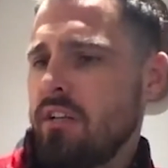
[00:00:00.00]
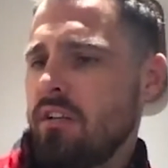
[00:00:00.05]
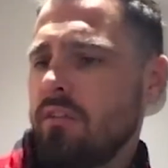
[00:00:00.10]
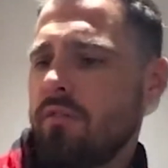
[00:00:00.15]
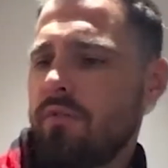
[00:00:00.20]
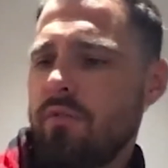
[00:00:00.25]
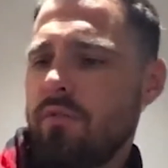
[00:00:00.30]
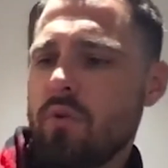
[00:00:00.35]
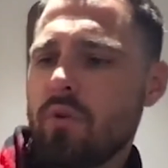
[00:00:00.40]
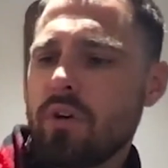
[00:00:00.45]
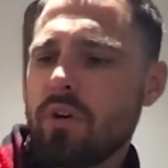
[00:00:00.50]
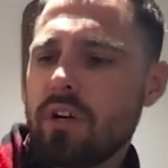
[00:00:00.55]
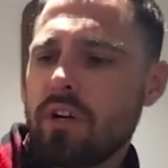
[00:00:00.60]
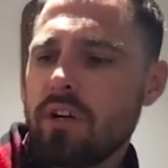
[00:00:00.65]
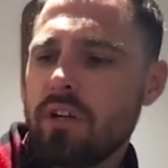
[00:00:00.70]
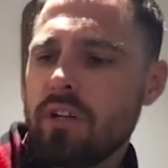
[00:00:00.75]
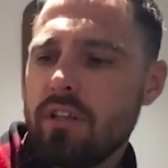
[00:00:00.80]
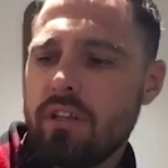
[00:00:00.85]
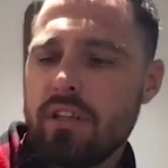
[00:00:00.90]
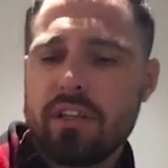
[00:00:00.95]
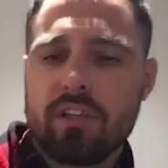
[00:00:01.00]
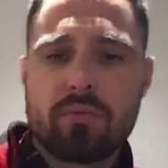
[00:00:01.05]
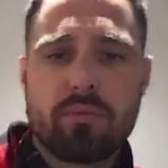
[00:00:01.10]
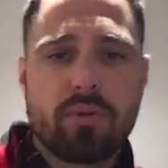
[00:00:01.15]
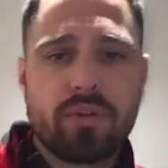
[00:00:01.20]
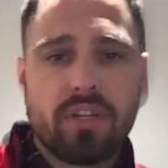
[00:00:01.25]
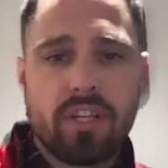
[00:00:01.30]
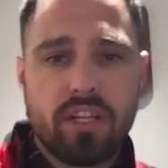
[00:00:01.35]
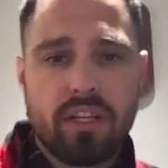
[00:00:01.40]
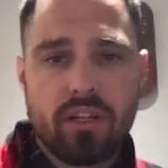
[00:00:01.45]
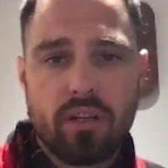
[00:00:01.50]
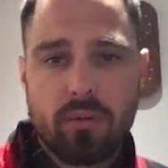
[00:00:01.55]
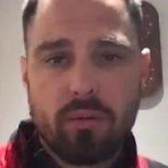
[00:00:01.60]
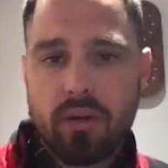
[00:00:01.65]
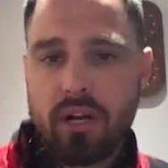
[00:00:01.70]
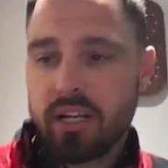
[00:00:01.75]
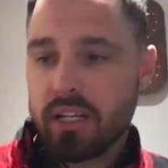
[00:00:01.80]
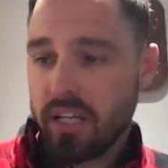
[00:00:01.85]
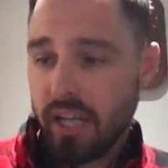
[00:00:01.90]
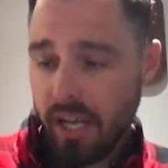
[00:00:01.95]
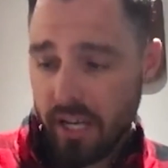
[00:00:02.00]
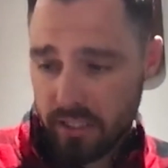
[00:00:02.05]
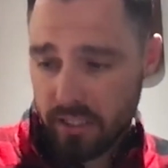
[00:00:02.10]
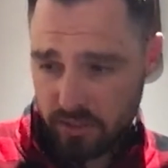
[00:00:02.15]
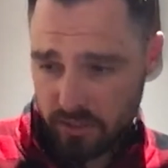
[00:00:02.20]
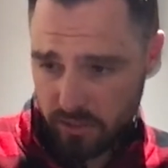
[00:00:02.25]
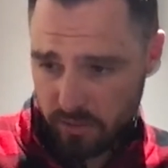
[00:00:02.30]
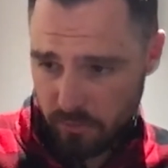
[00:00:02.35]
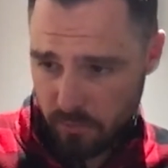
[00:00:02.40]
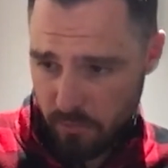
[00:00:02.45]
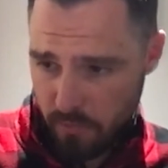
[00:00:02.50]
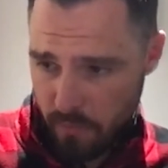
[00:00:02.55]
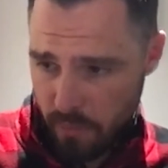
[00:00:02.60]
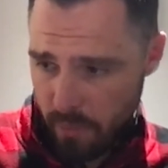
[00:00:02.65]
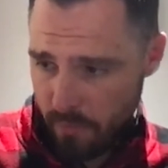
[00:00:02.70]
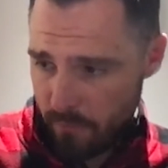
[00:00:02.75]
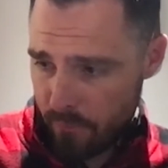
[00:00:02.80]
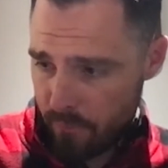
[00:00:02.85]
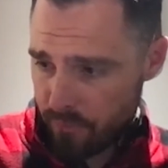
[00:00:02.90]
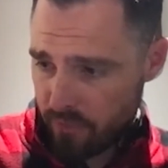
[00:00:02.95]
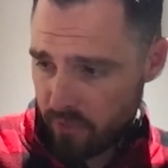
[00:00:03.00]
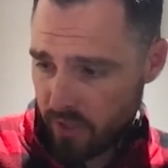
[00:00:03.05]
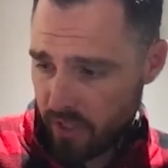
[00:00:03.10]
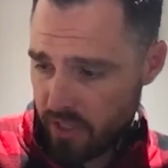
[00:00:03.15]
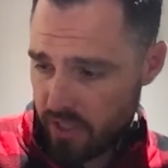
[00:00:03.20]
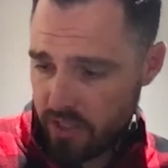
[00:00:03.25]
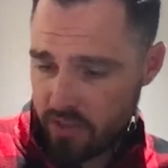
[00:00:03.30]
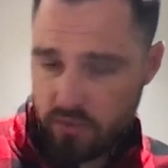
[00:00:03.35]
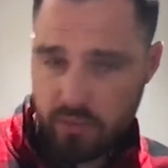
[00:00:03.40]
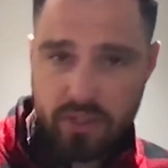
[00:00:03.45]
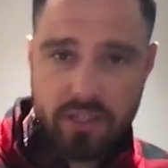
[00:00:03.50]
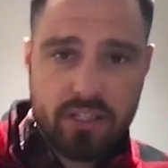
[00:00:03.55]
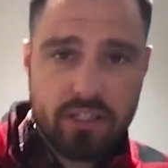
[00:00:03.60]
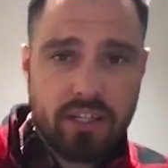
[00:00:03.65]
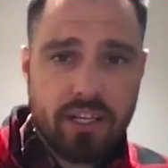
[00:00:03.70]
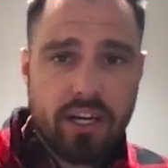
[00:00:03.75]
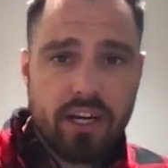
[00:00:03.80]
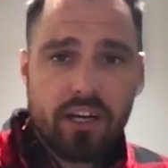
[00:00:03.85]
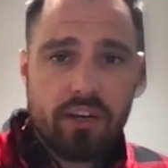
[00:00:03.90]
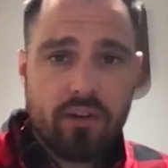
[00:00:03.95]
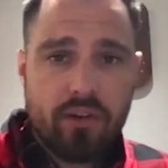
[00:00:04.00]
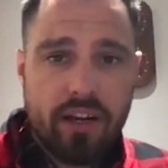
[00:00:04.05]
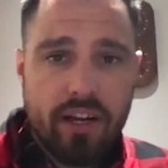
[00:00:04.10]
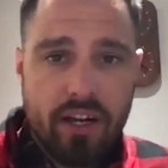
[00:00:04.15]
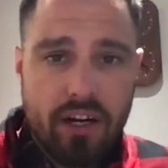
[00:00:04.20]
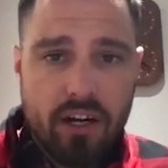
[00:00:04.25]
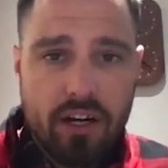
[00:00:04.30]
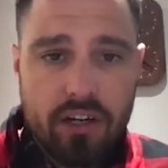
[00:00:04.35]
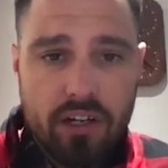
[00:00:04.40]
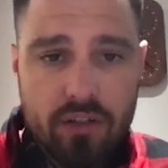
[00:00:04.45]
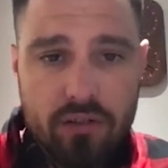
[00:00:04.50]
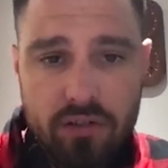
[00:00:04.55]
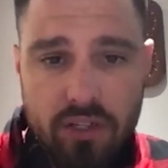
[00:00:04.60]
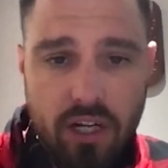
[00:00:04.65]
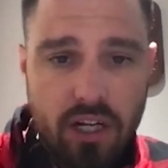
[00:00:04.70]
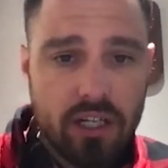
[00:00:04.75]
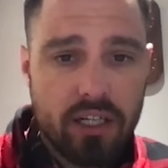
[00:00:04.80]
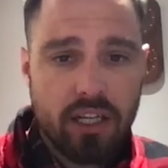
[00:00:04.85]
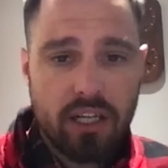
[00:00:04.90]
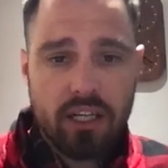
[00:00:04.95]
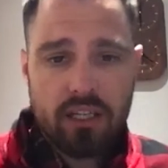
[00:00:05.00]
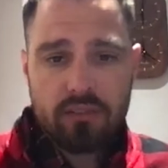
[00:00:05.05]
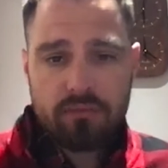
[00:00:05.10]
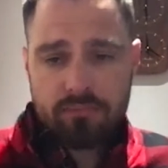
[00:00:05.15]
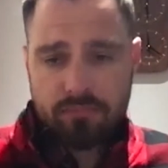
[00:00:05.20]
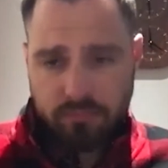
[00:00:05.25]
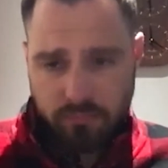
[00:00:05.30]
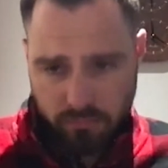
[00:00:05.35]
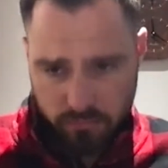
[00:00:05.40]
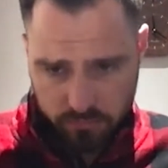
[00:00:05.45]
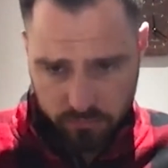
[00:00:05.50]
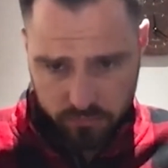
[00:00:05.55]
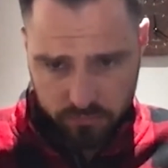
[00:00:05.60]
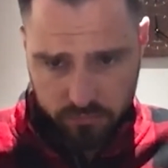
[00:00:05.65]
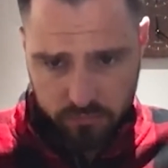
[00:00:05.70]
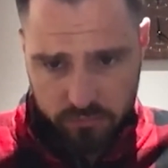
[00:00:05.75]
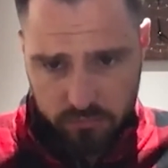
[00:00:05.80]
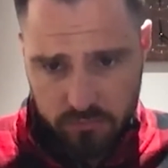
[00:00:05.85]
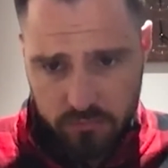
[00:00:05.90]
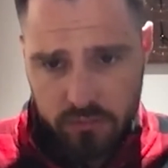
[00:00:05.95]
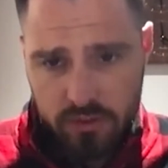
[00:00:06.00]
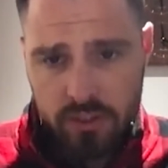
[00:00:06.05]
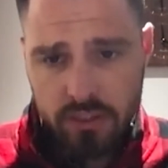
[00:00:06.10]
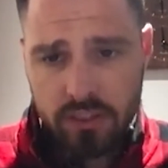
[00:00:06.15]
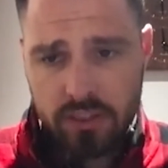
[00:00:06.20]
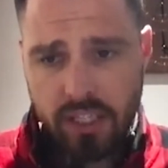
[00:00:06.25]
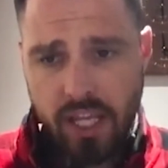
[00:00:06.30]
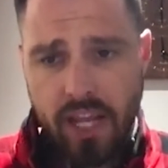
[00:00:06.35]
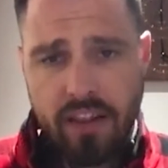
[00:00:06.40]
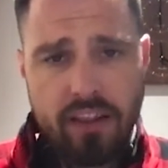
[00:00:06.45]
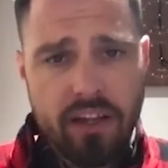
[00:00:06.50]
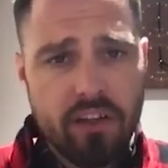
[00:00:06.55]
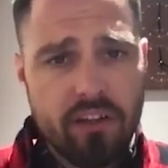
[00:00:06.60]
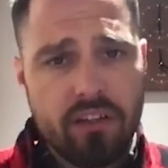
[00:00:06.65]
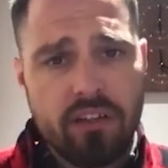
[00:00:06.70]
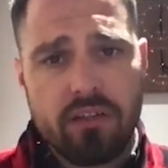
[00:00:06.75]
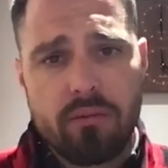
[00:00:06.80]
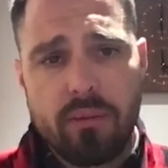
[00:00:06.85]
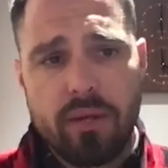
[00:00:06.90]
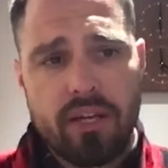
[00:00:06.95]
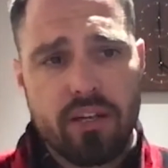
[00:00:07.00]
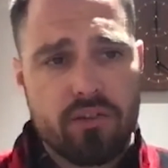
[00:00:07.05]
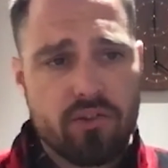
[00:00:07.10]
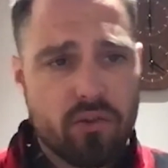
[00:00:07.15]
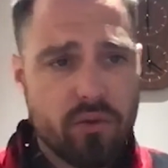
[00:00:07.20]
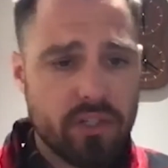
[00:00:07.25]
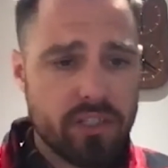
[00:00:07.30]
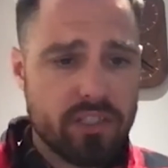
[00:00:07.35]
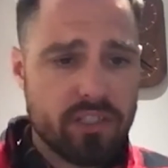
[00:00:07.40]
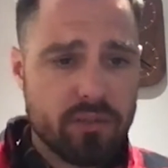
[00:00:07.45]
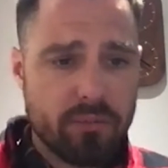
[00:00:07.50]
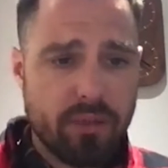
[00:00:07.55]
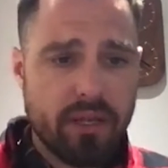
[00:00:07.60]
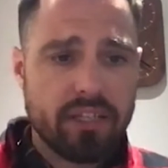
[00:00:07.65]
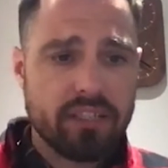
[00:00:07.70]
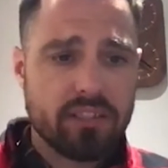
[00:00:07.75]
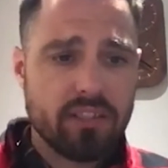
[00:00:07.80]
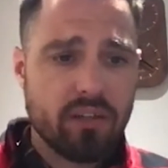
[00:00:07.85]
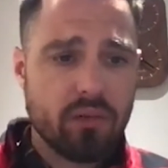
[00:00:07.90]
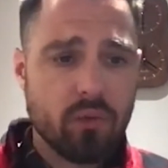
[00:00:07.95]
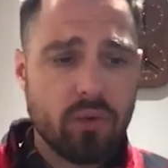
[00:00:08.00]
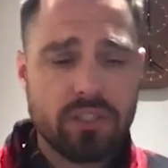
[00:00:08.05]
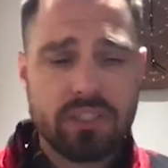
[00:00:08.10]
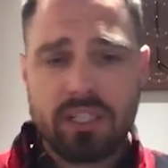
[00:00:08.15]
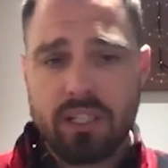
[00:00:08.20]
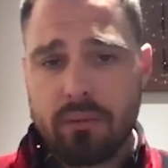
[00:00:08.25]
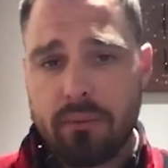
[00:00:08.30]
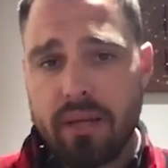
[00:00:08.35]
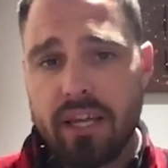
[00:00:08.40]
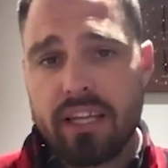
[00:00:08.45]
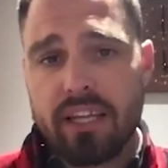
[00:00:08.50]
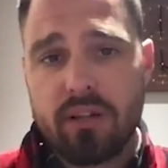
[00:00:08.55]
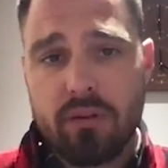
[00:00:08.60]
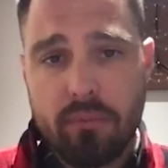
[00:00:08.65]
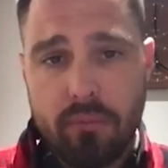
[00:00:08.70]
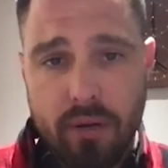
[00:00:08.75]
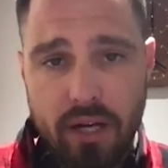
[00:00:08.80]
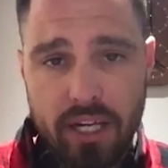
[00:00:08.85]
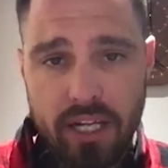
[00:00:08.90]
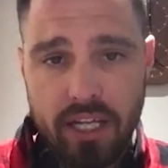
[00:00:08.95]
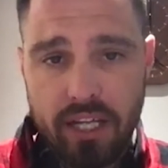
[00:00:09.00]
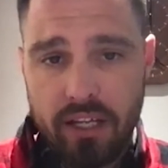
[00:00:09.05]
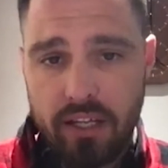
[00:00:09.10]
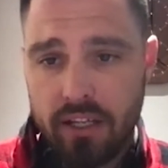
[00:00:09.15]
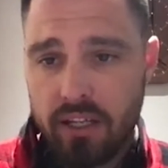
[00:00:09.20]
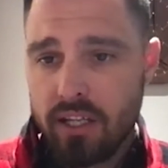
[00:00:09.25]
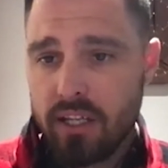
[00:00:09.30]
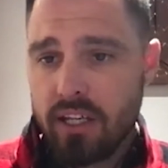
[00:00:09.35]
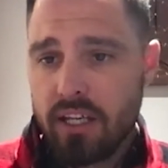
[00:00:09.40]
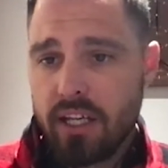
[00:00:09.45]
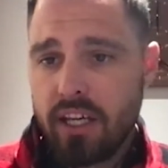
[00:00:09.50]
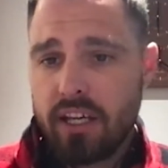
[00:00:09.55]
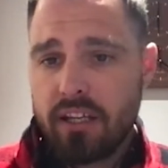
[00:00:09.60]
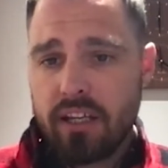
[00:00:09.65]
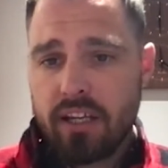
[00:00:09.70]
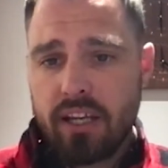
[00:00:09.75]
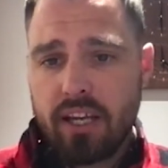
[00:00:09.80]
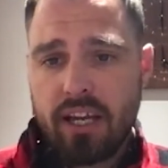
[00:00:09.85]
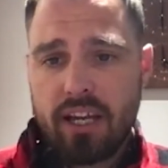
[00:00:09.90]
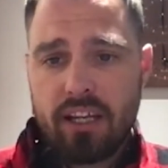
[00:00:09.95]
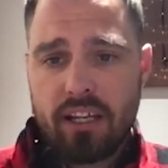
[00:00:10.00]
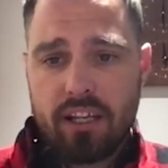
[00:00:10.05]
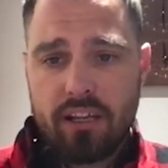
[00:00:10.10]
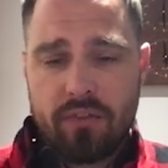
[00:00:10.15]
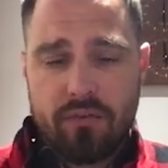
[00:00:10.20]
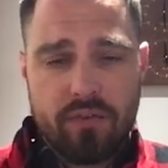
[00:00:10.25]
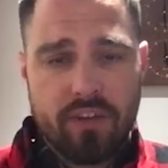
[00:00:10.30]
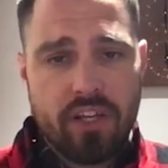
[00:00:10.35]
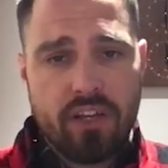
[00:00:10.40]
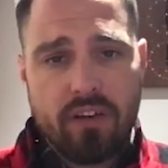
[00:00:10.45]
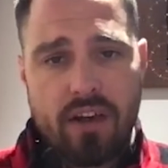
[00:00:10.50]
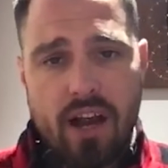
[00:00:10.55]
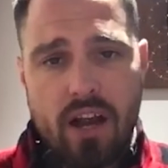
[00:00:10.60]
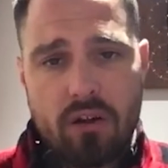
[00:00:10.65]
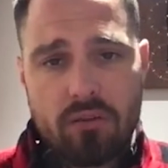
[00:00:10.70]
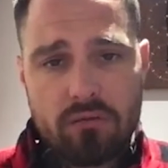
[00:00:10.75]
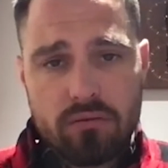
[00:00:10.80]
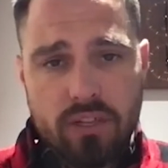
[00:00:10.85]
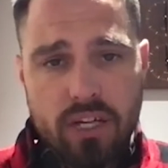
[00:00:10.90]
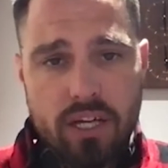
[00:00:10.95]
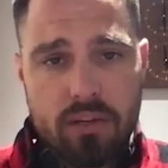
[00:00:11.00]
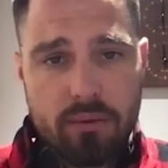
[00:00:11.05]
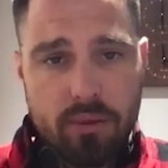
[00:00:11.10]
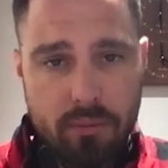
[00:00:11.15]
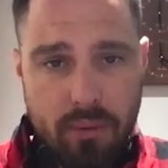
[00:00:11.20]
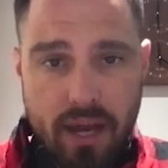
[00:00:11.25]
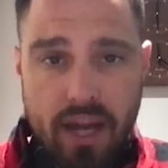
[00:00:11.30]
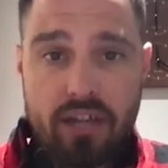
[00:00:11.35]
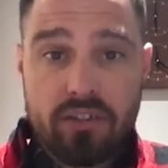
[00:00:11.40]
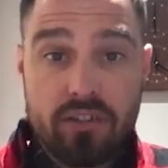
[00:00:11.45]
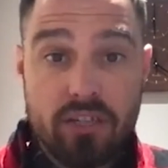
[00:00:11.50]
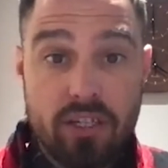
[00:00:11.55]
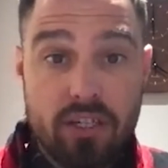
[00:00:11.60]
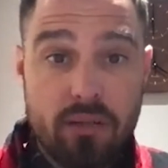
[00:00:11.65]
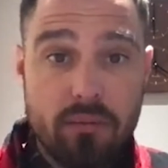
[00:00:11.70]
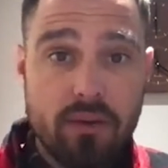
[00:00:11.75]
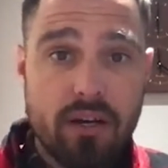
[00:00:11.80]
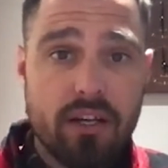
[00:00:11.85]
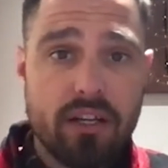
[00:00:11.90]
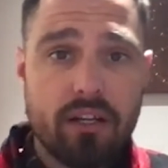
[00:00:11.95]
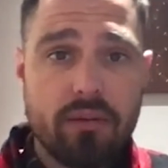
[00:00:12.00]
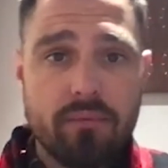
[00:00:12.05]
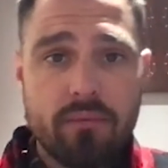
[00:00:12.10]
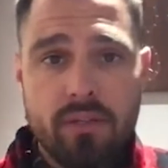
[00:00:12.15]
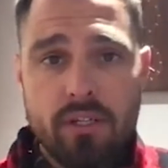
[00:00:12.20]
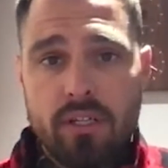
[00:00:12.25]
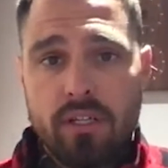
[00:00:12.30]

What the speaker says: for this particular podcast is recently I heard Grant Cardone talking, saying that you need to make your choices based on what's going to make you money and then kind of like figure out how to be passionate about it.